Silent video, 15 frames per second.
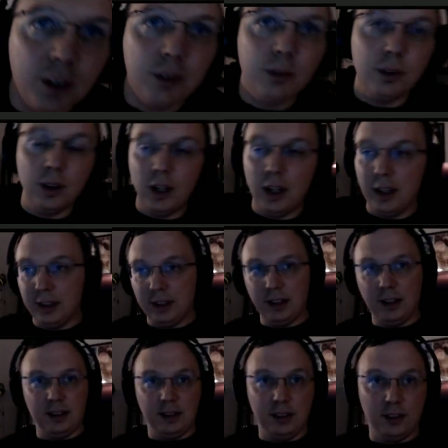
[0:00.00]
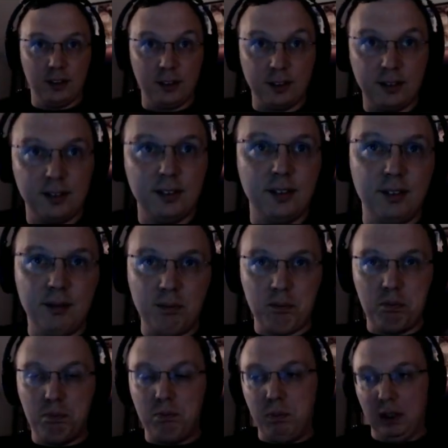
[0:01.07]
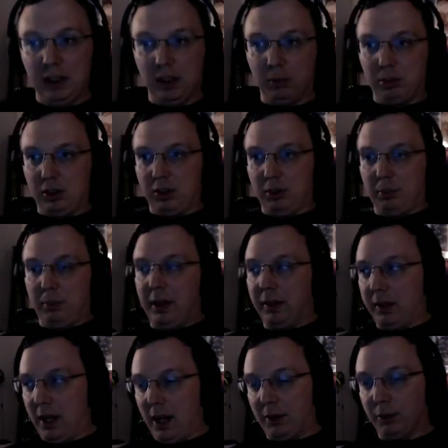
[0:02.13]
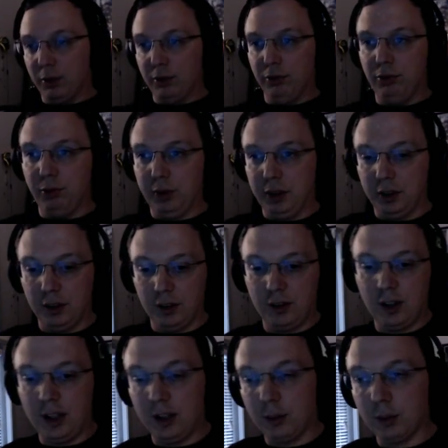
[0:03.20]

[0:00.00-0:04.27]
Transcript: It'll hide anything that's being obscured by the not roof or the inside